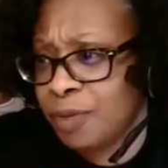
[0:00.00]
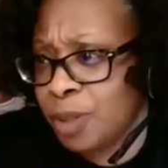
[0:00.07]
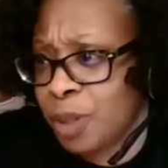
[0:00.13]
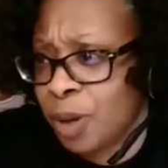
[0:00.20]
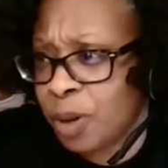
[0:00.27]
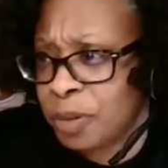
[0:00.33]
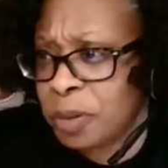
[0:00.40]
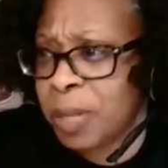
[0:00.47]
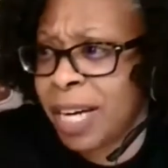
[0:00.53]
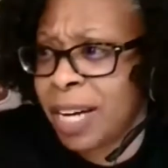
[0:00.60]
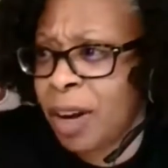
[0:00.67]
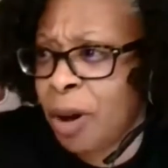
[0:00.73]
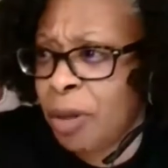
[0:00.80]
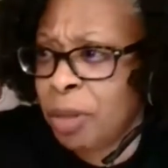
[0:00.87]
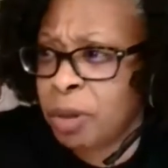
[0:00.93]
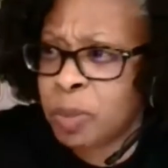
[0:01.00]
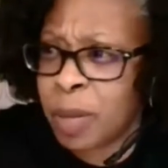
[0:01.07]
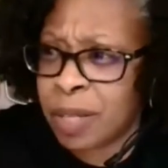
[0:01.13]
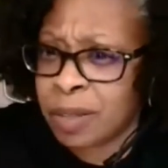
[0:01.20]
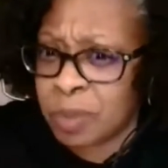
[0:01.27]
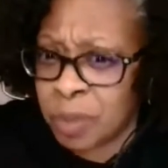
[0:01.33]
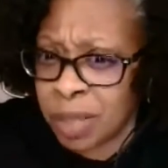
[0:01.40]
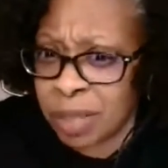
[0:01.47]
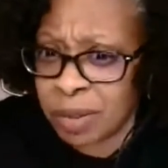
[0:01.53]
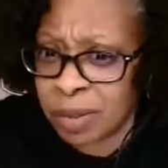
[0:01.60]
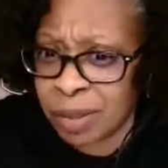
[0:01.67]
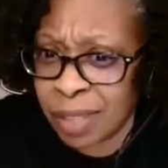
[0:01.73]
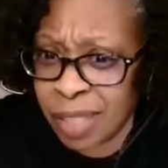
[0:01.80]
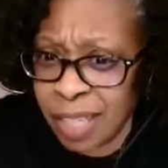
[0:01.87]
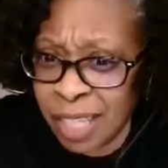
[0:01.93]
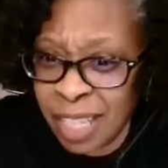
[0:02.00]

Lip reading: If you like all those bells and whistles.